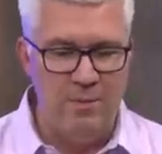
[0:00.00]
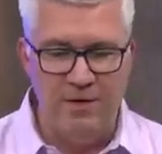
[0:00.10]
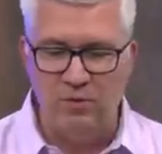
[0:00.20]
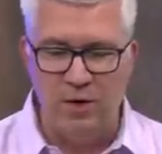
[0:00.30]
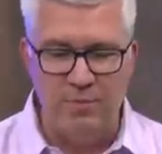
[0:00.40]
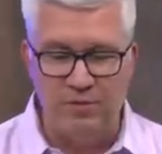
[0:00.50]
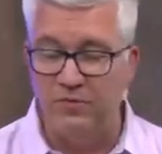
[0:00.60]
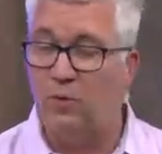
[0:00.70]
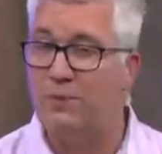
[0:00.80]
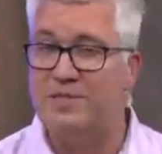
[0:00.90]
have great
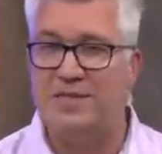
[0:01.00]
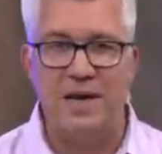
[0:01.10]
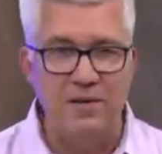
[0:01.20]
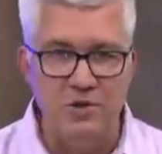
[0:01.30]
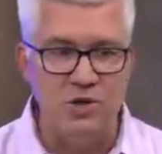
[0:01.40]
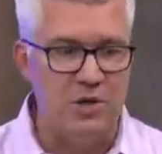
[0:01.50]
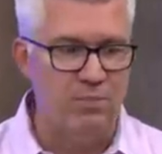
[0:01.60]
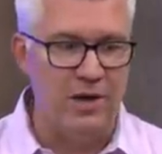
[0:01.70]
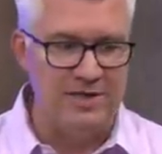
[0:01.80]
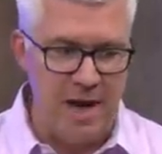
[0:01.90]
performance data that you can
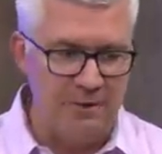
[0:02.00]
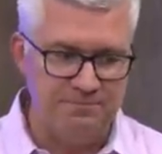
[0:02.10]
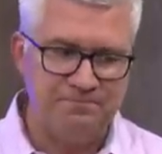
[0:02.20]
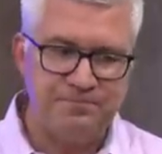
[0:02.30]
break down.